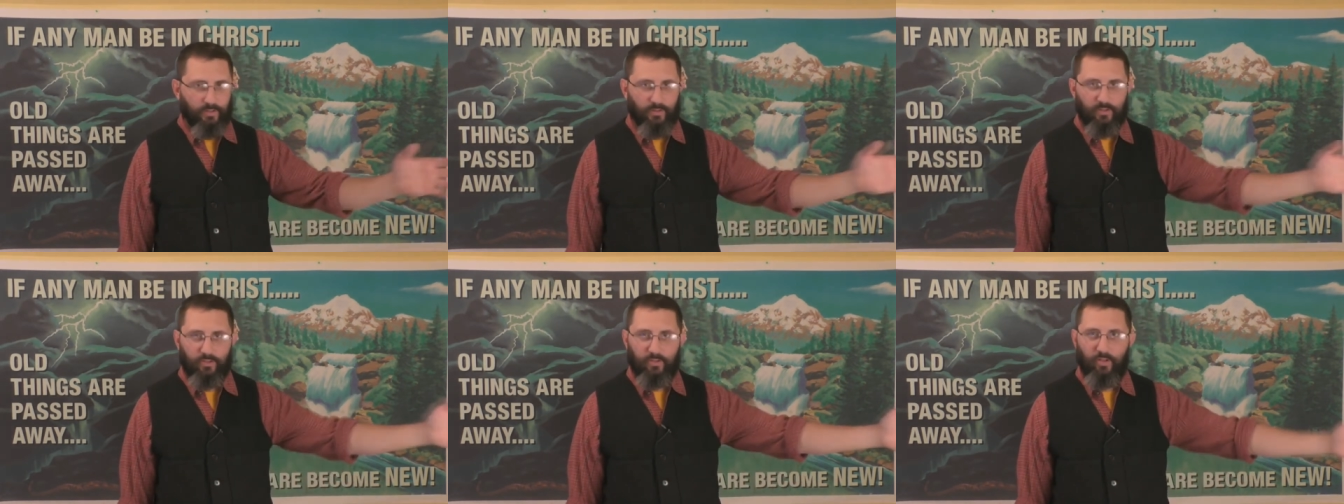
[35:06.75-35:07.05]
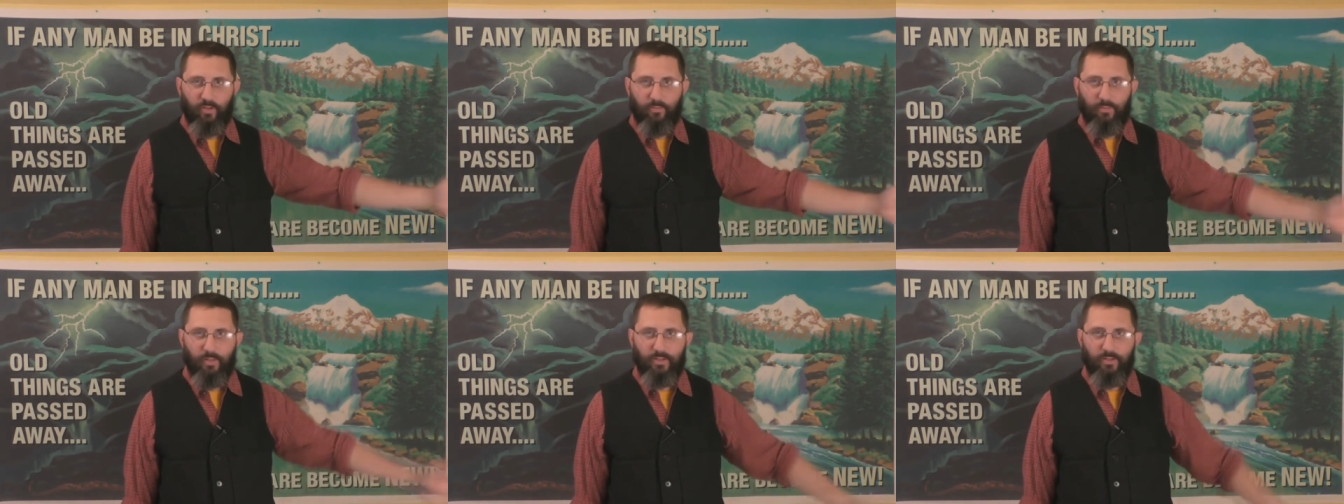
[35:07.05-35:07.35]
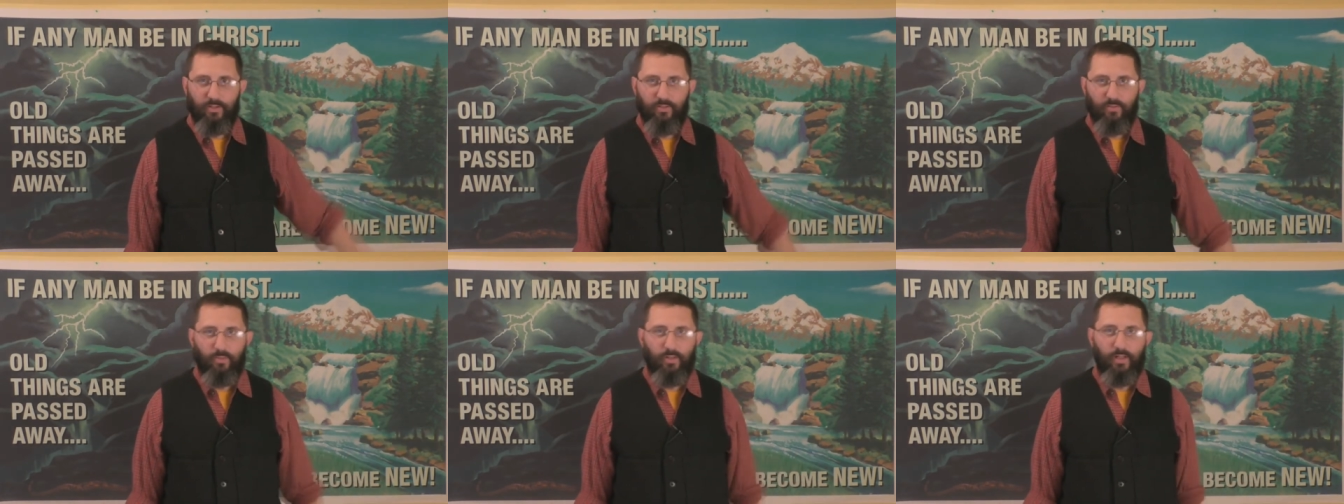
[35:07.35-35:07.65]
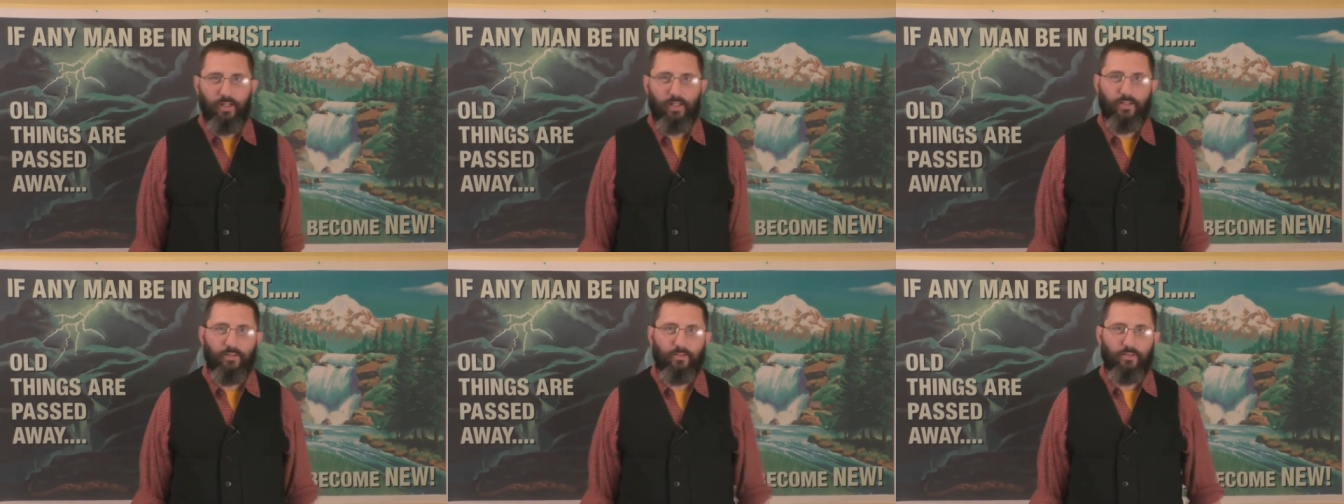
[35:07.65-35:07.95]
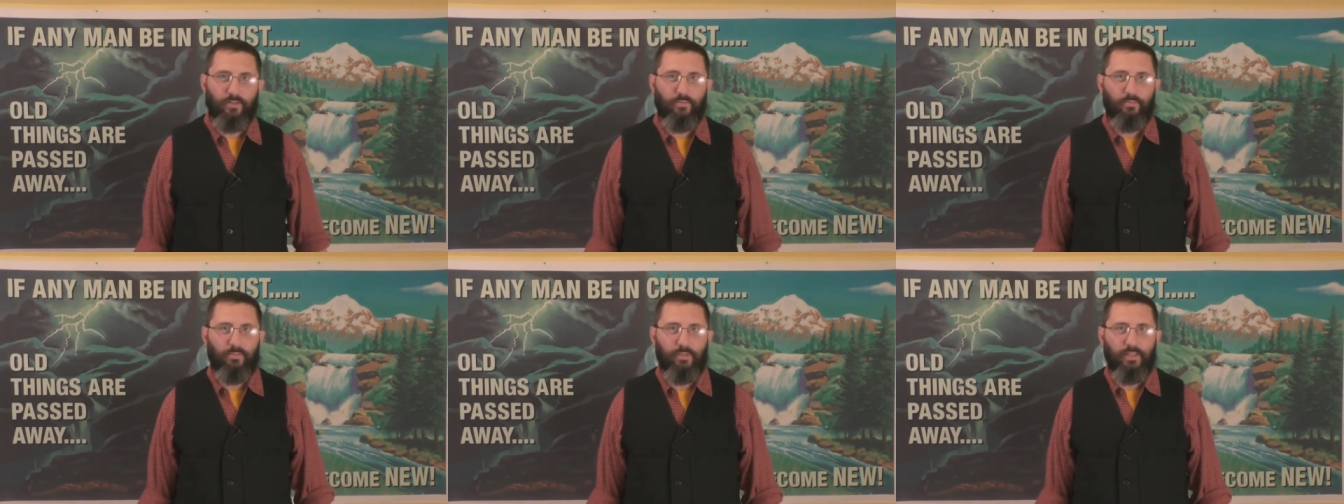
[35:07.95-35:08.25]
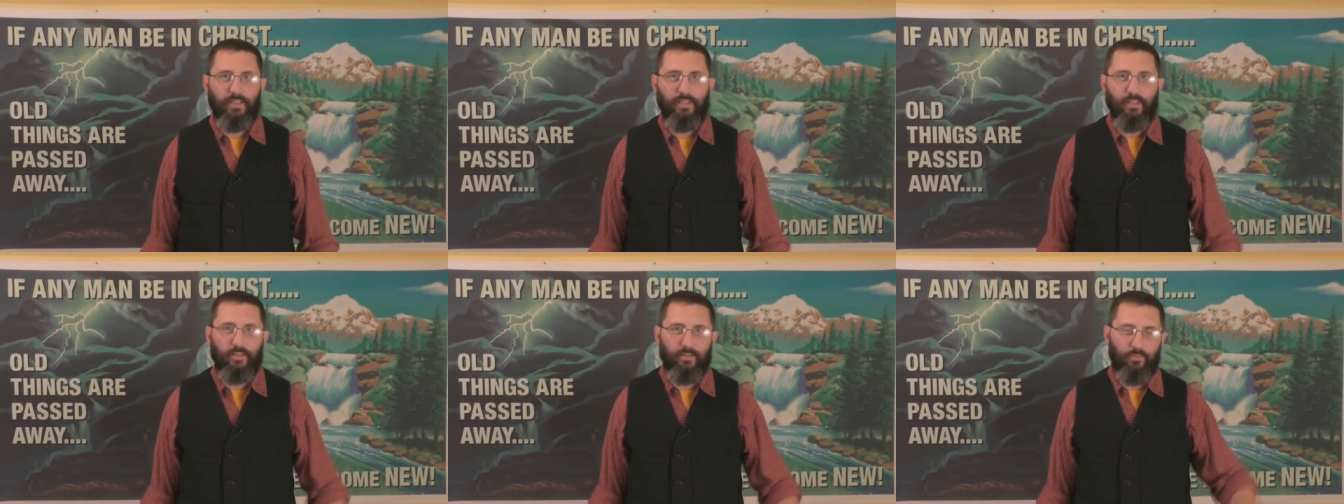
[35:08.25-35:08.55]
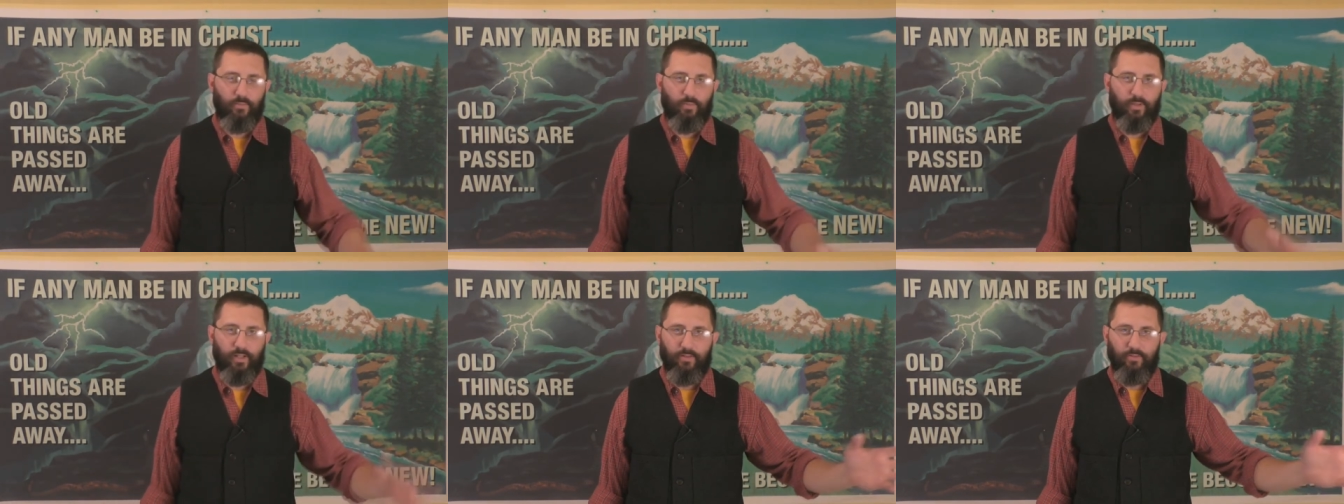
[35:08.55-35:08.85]
so much of what I used to be
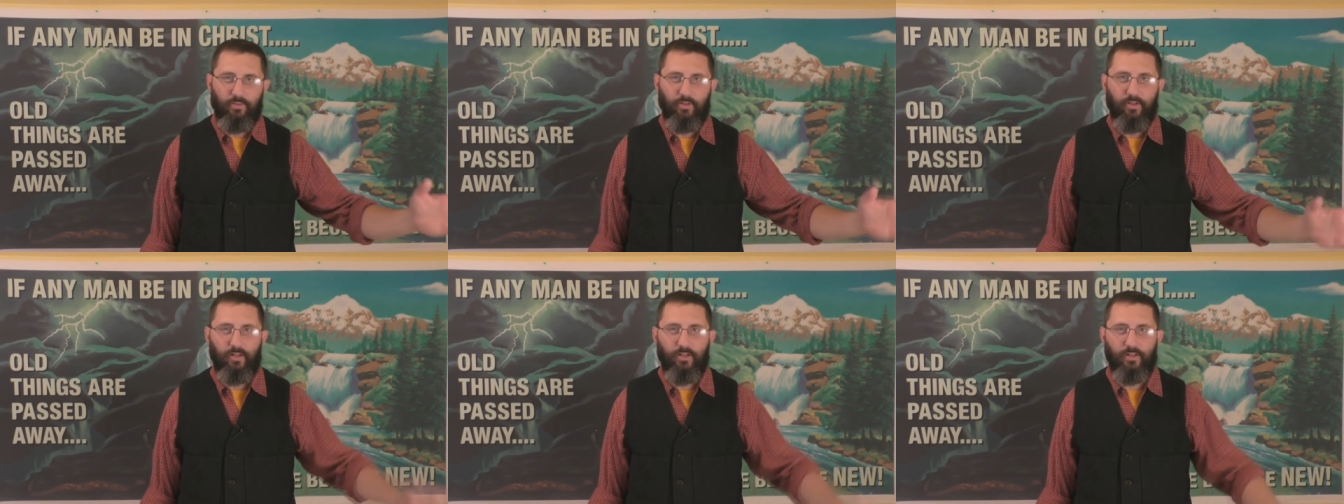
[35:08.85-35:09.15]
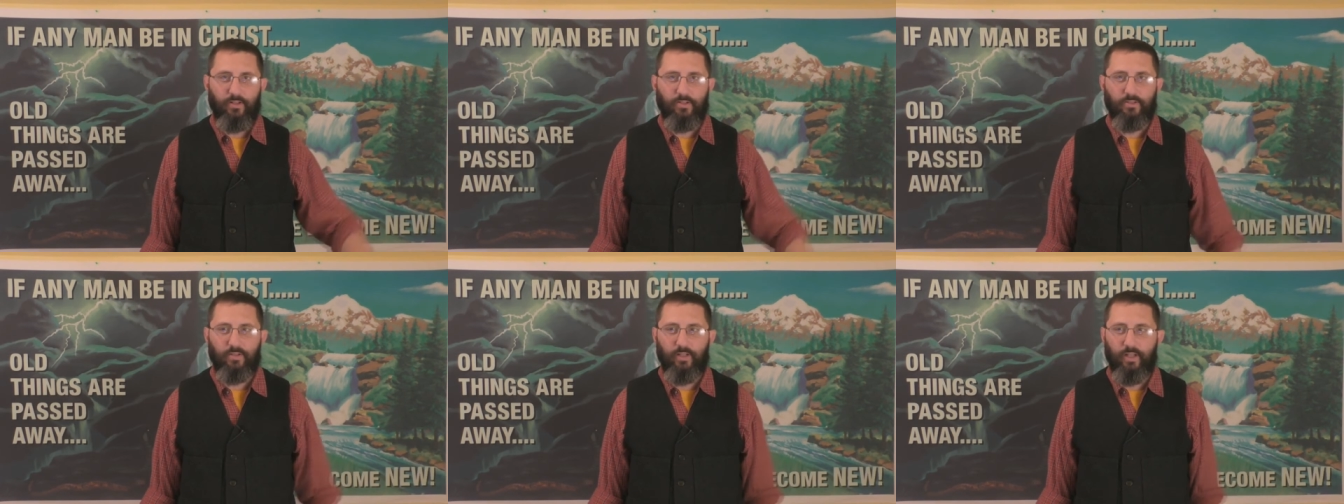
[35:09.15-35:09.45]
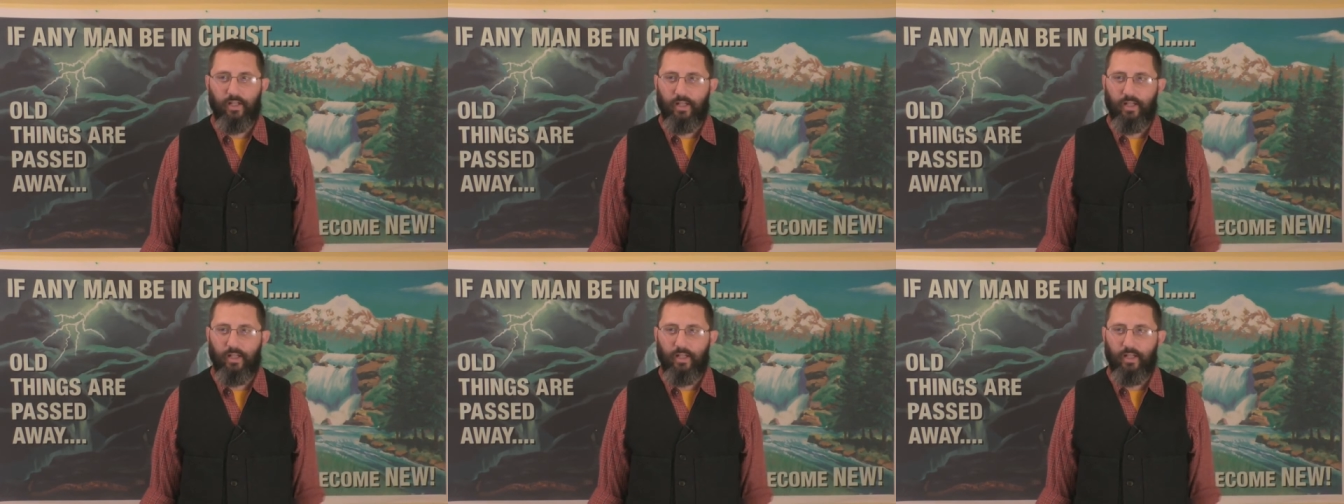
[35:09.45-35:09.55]
and whatever else,